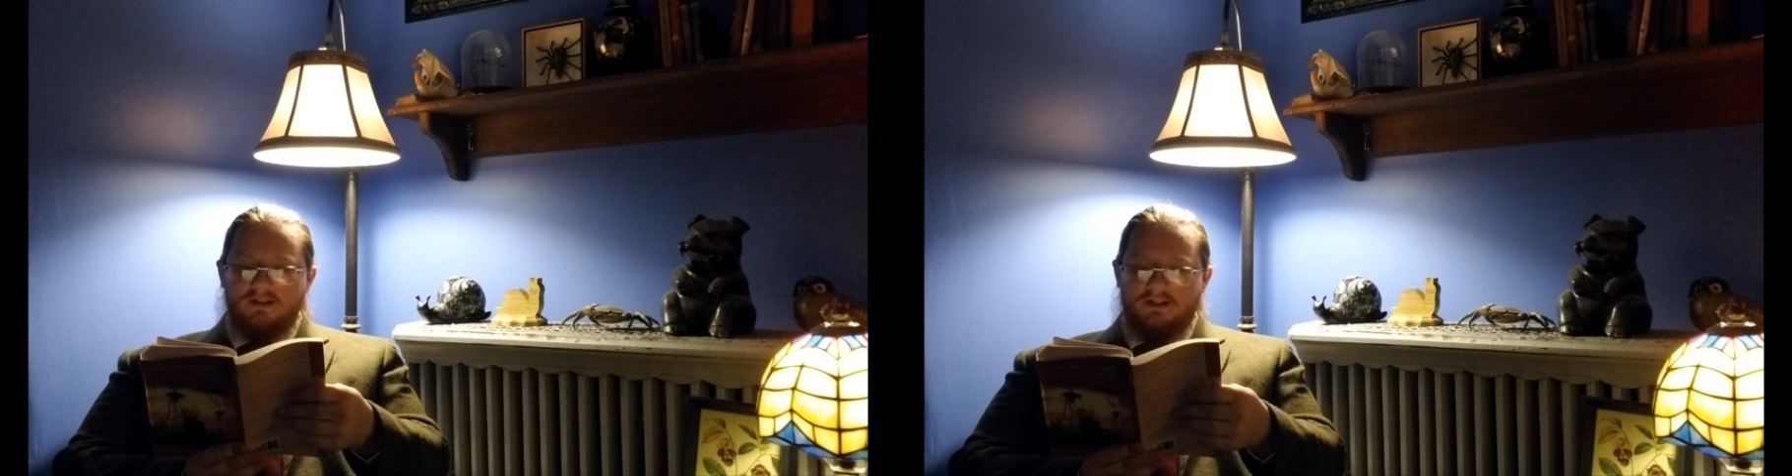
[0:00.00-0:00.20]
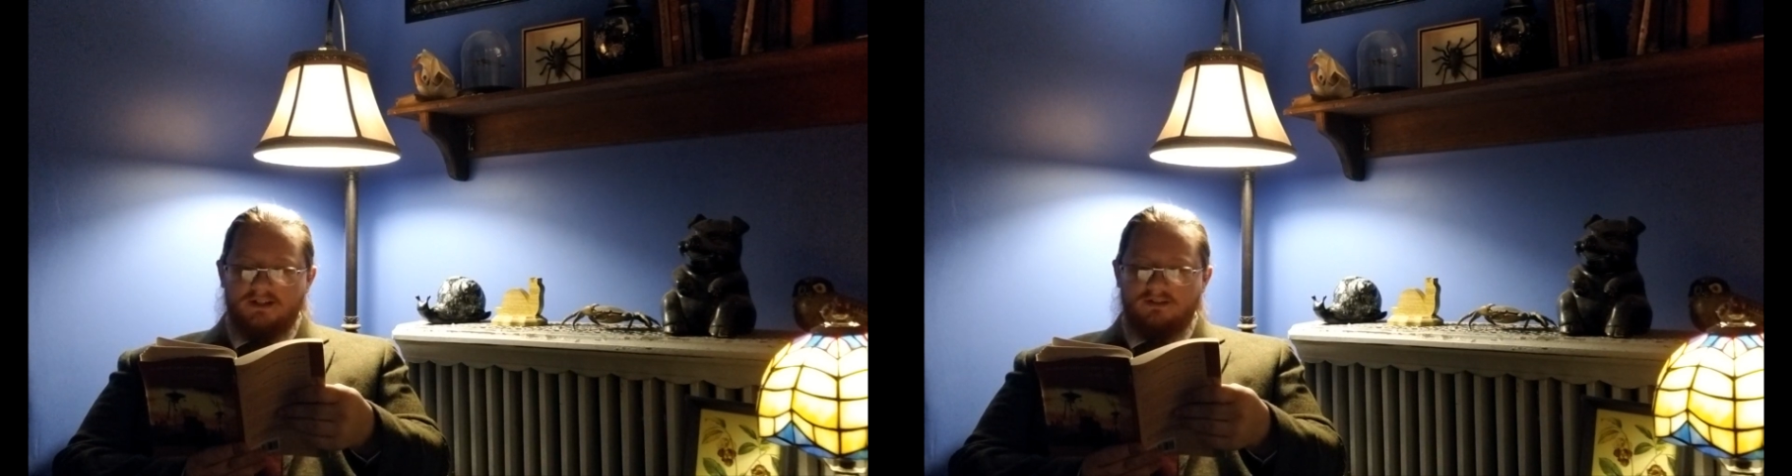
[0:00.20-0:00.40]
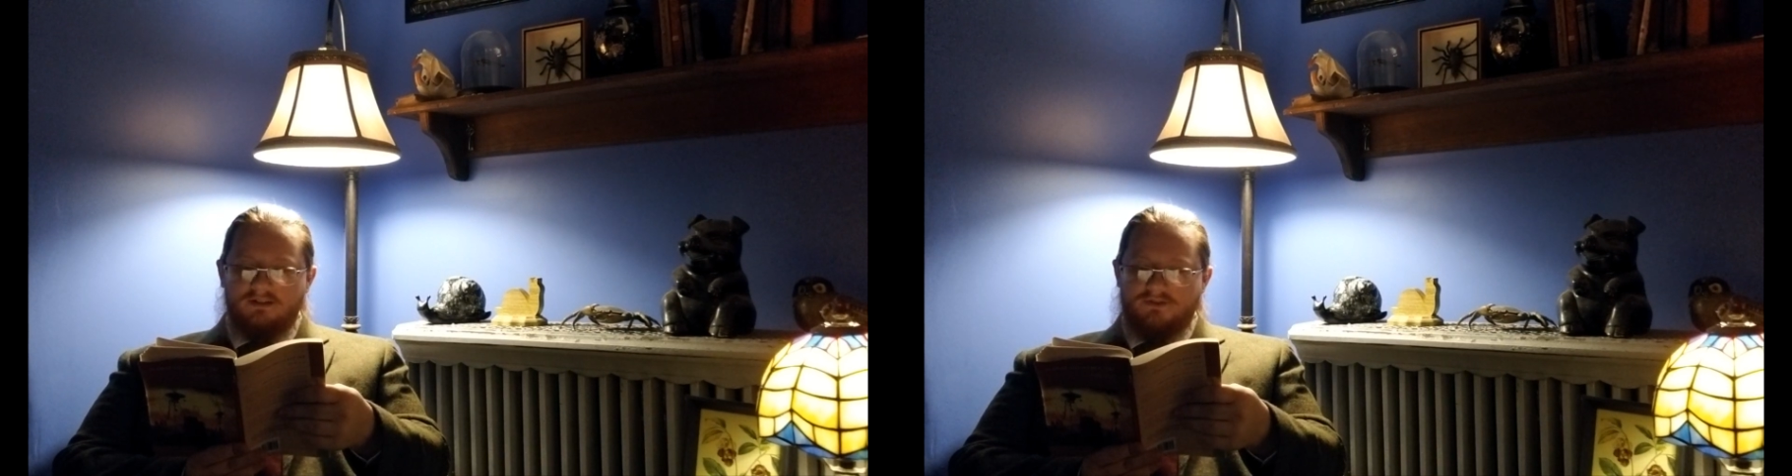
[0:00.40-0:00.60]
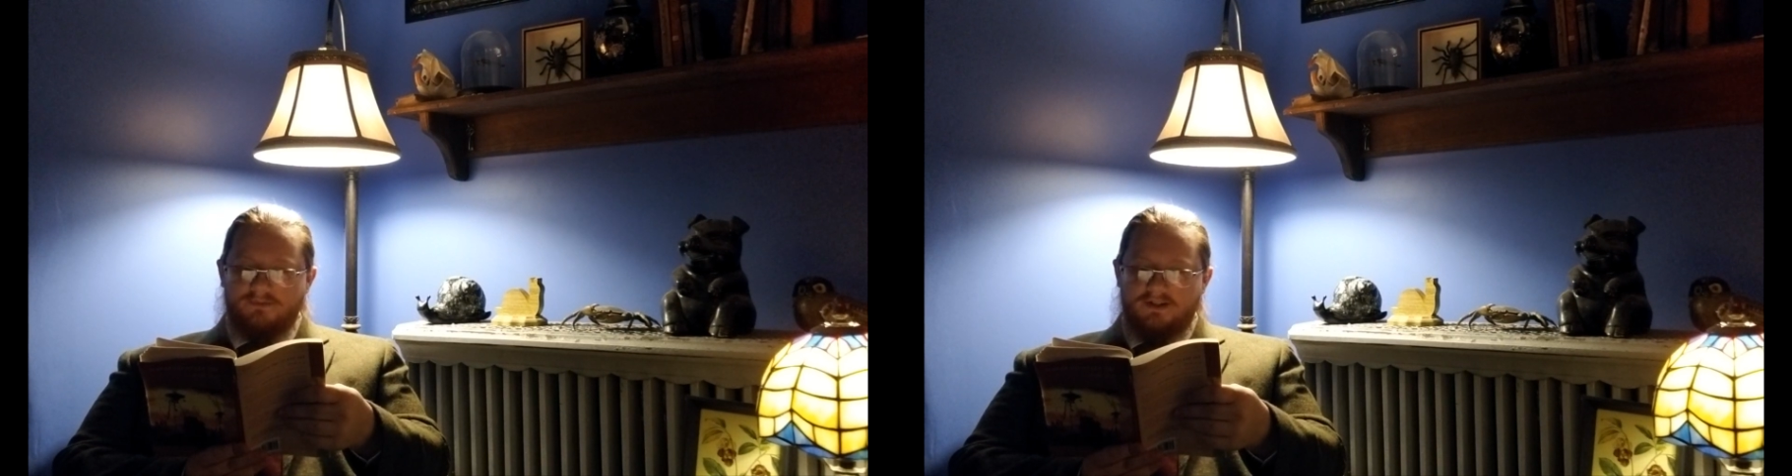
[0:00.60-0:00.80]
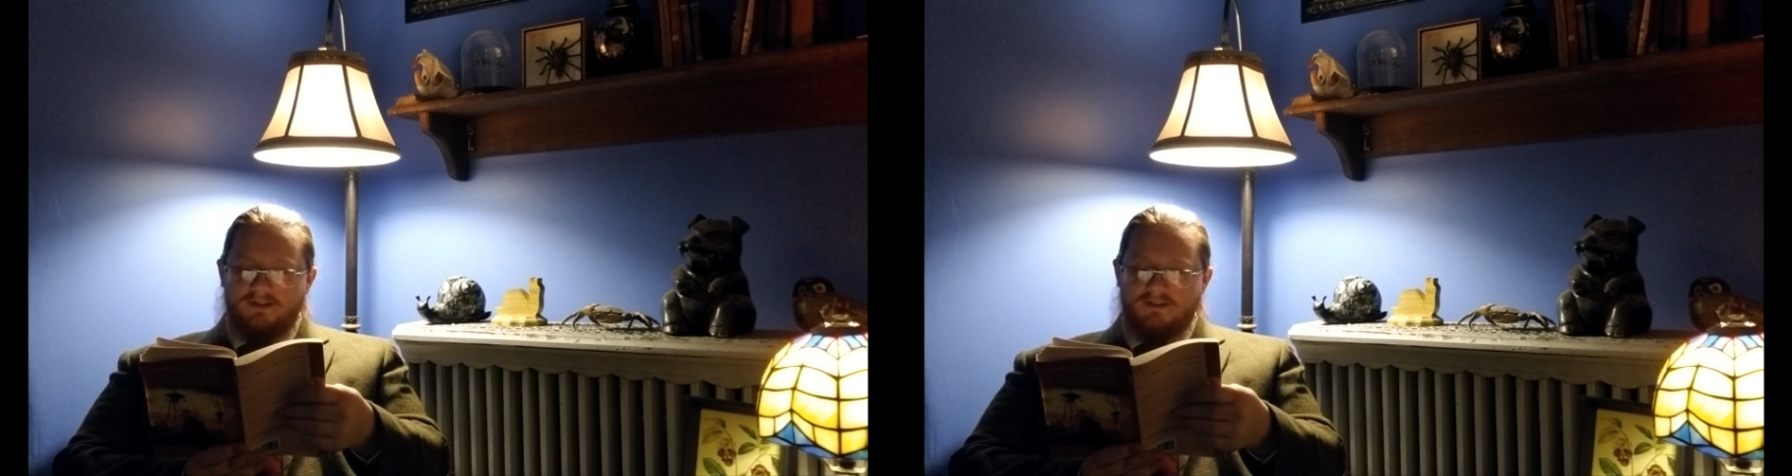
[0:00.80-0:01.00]
English
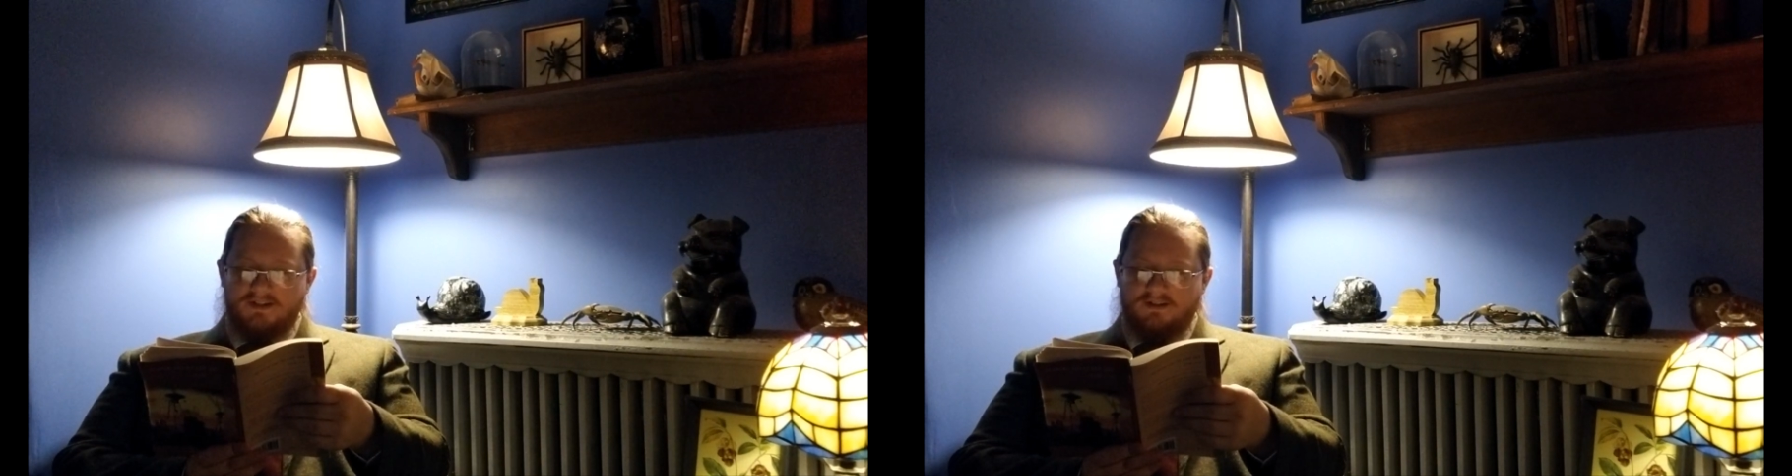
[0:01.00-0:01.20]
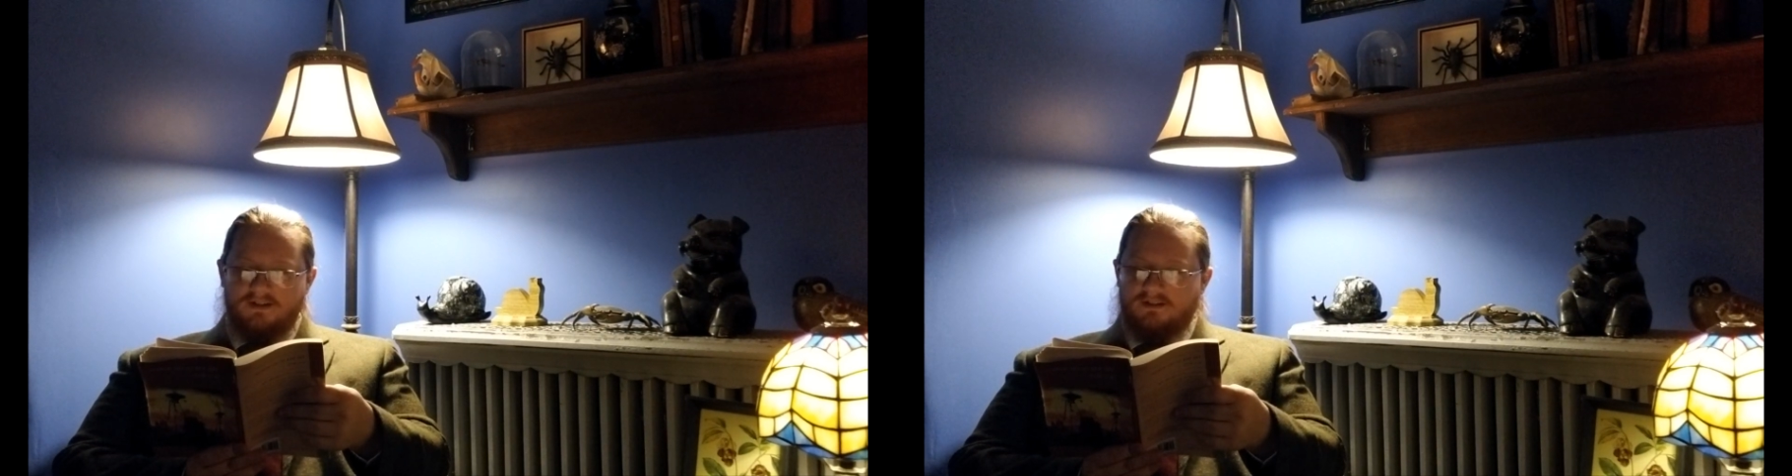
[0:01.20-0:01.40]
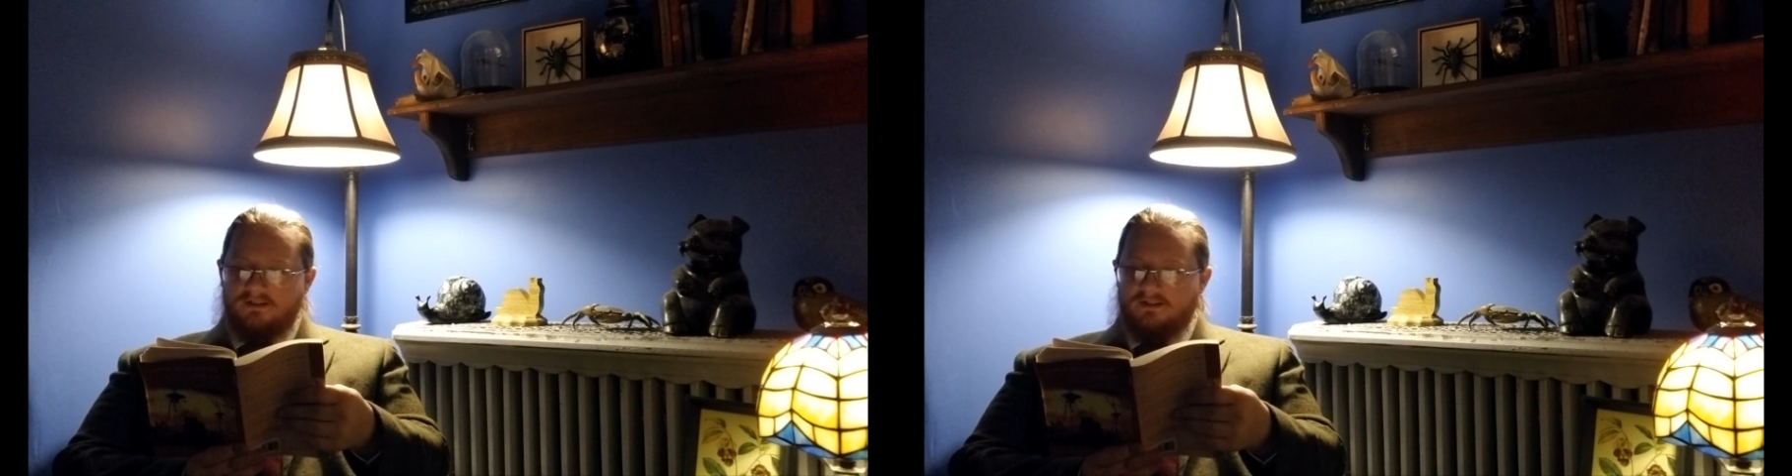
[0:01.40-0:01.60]
readers heard